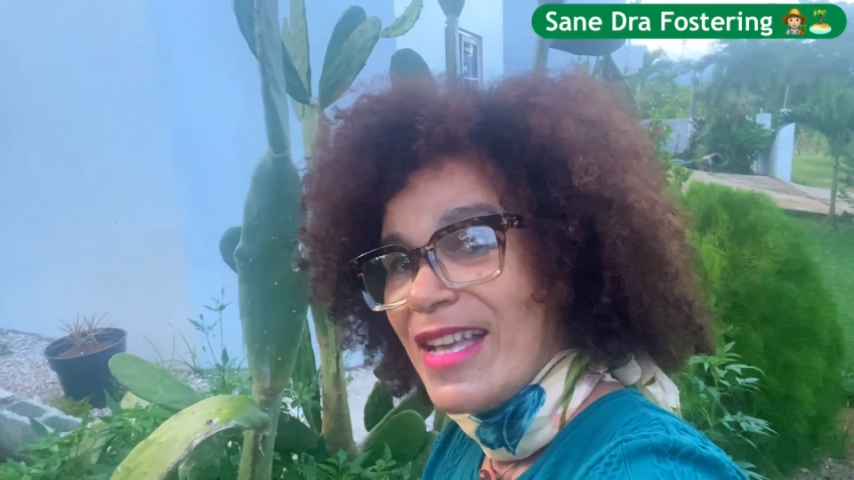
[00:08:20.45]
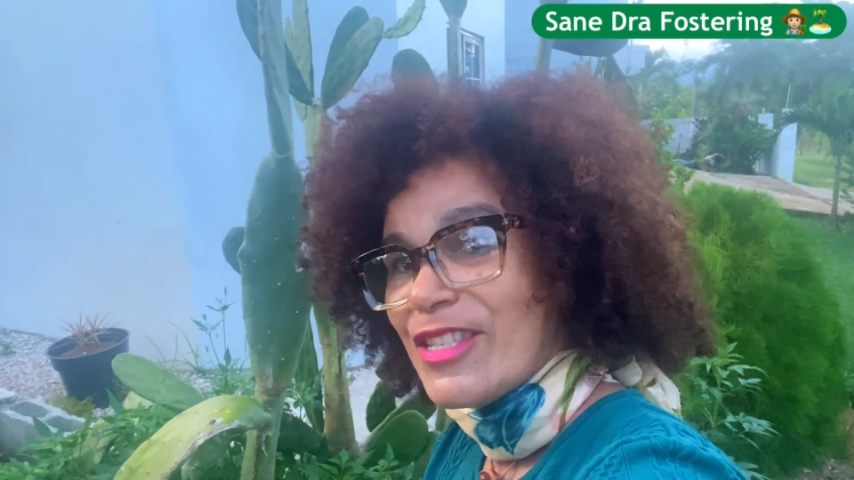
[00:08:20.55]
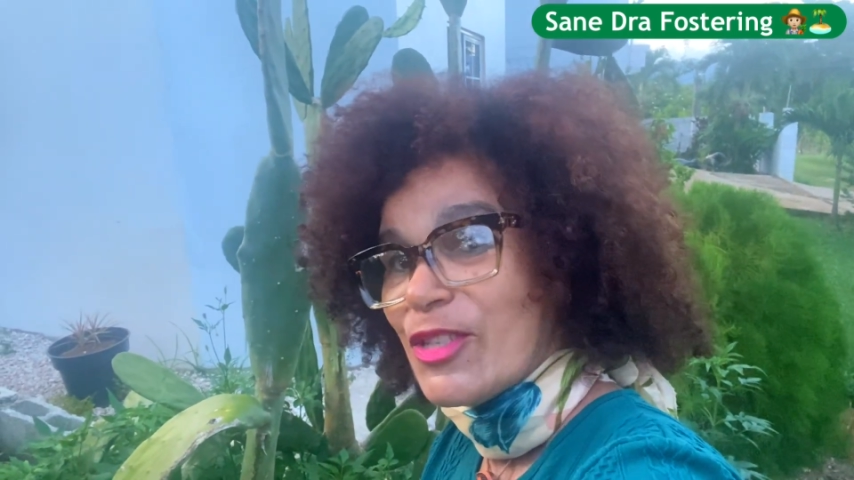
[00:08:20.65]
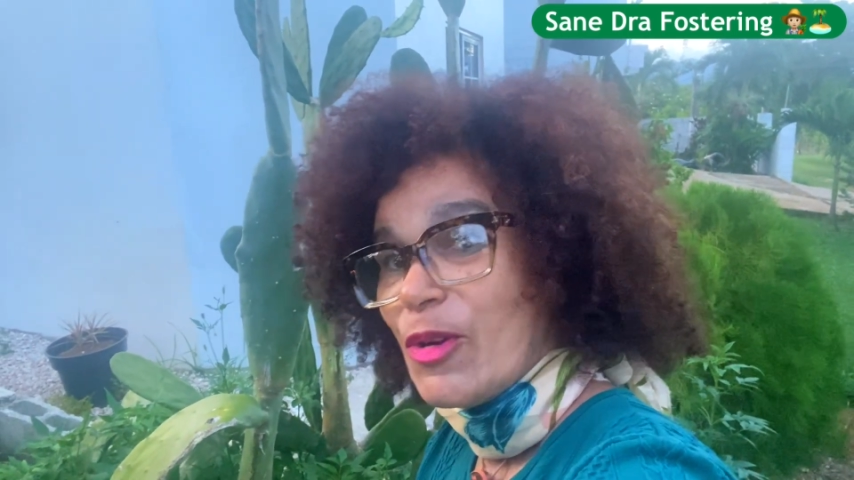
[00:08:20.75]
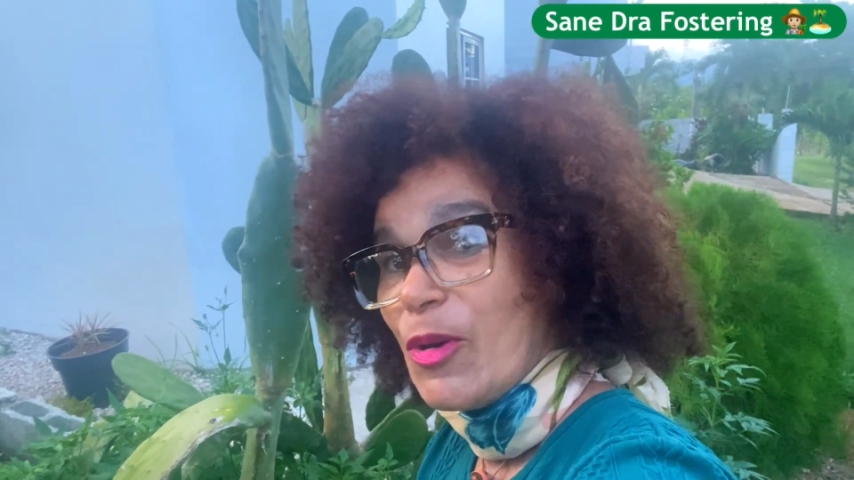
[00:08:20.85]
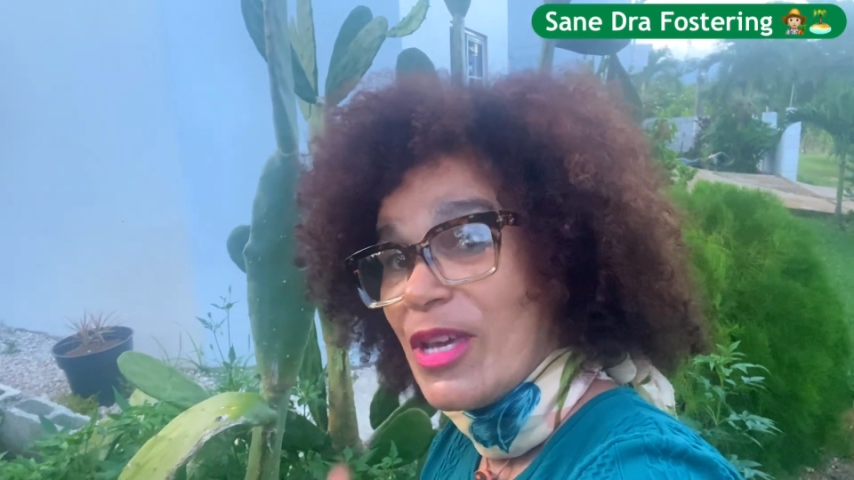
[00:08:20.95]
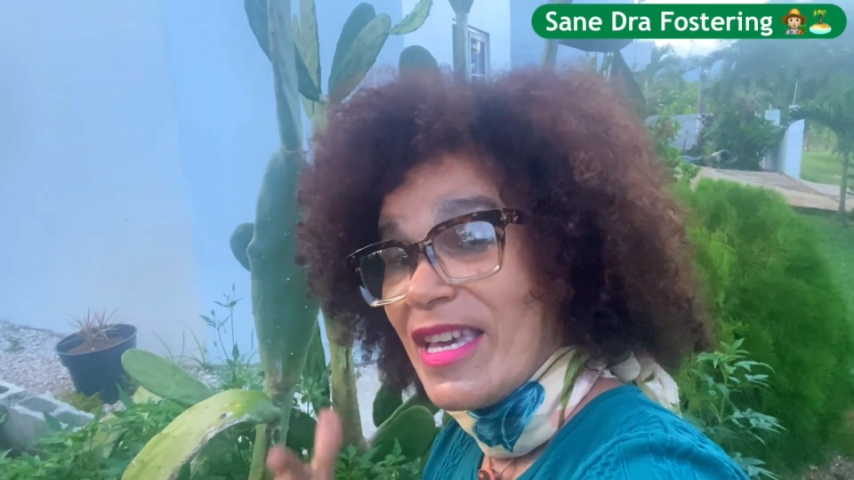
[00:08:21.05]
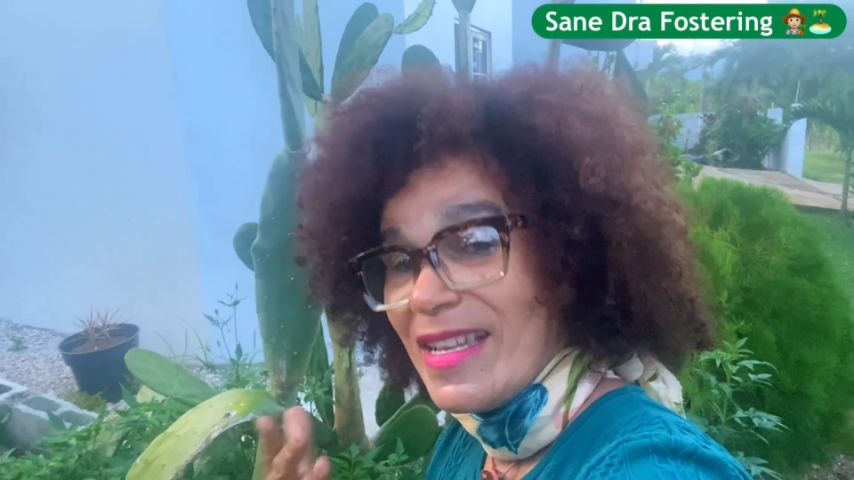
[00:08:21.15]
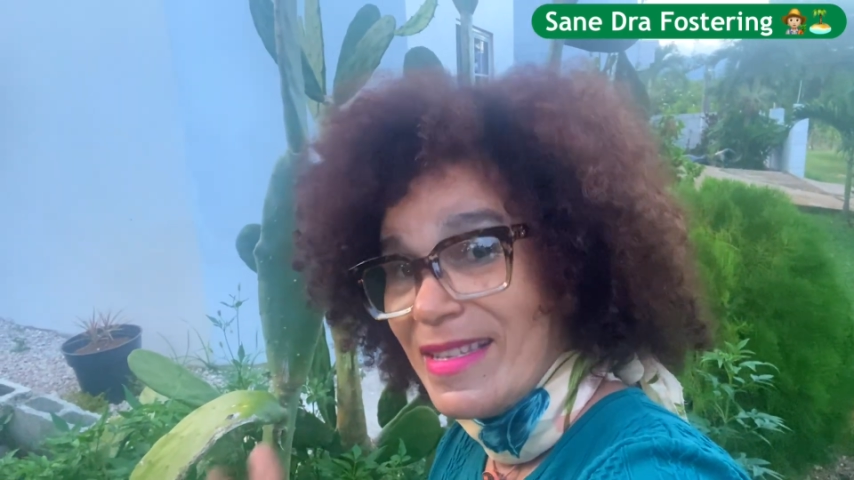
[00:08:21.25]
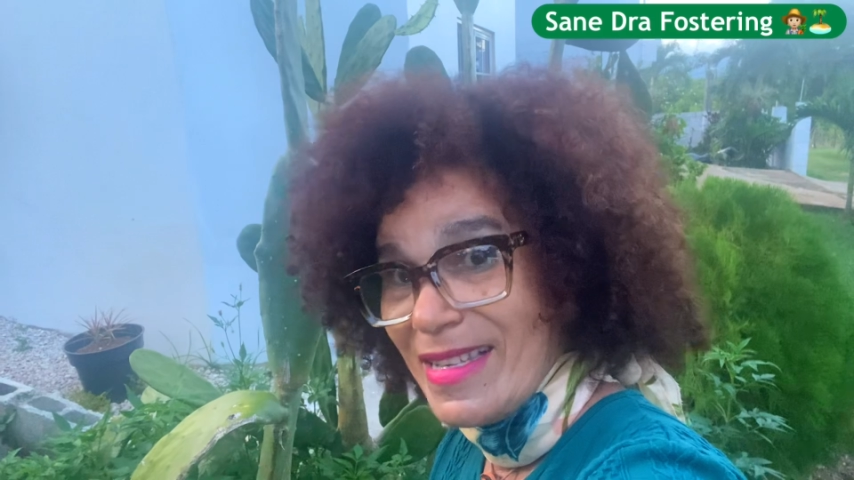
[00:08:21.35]

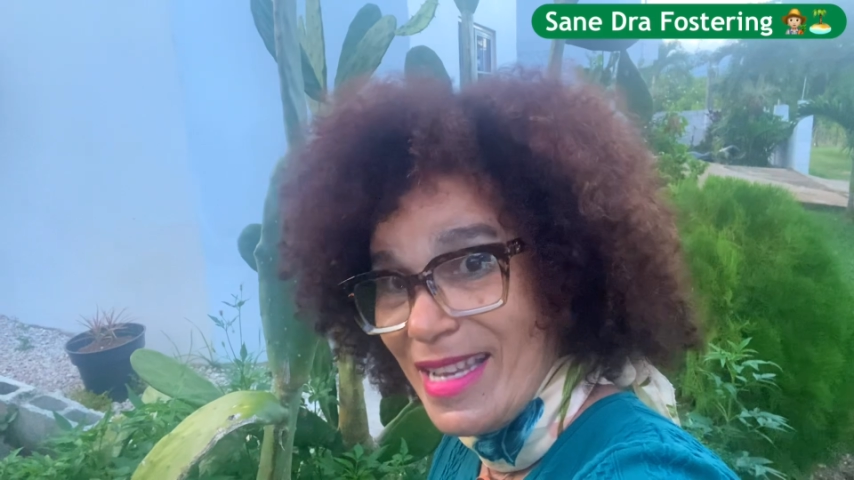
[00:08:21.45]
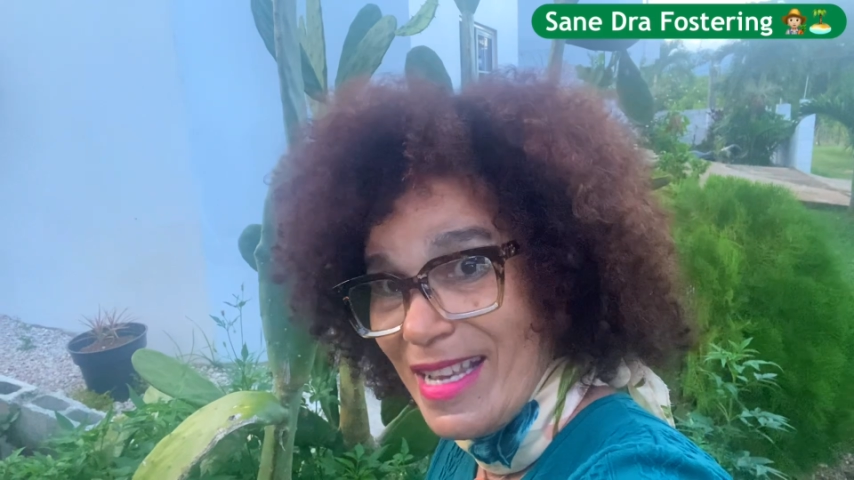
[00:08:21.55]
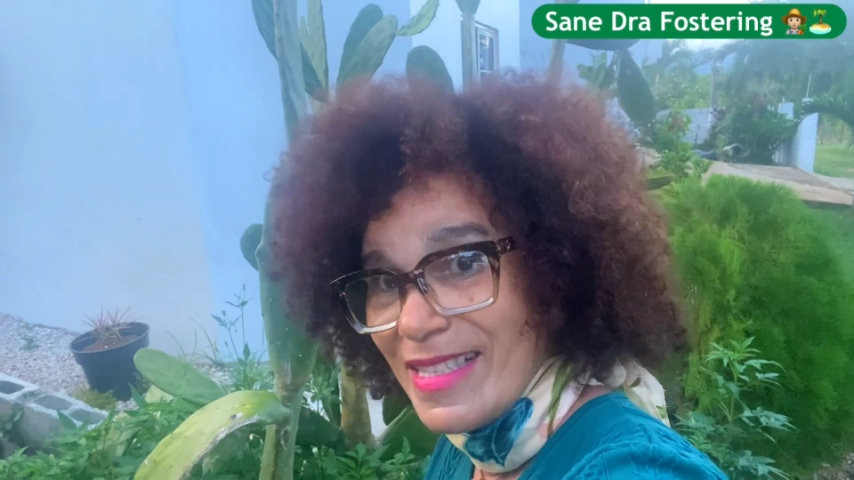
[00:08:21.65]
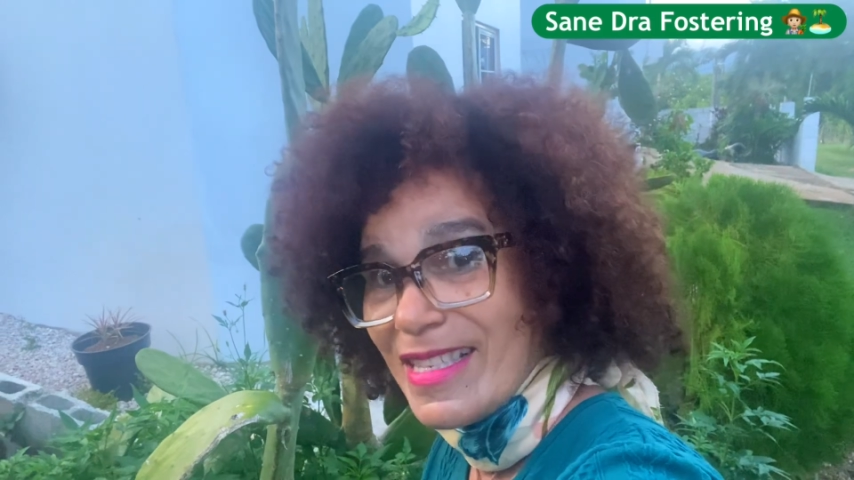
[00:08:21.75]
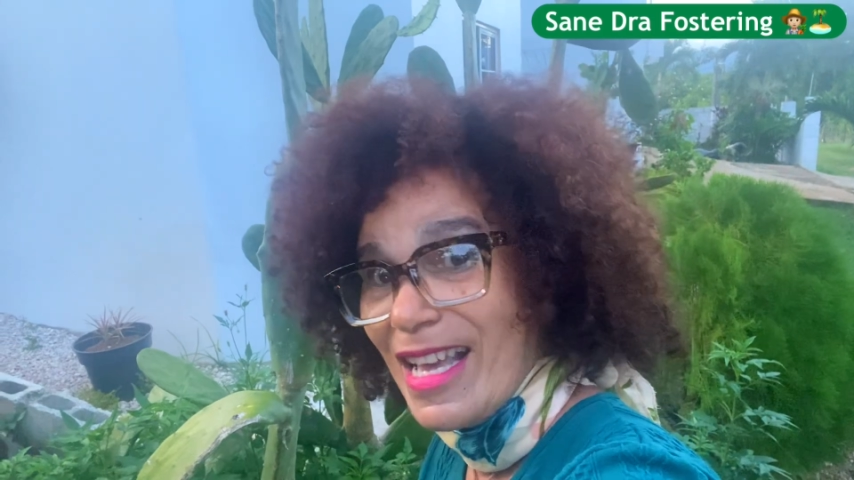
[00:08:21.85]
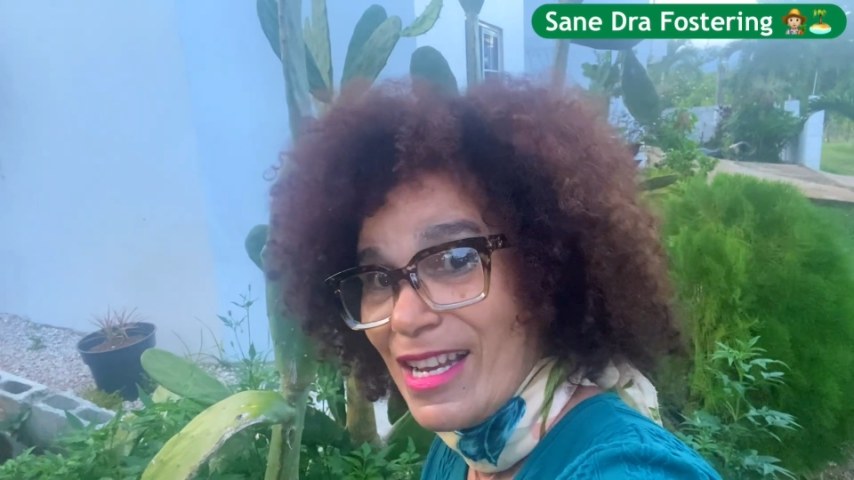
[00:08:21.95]
So it needs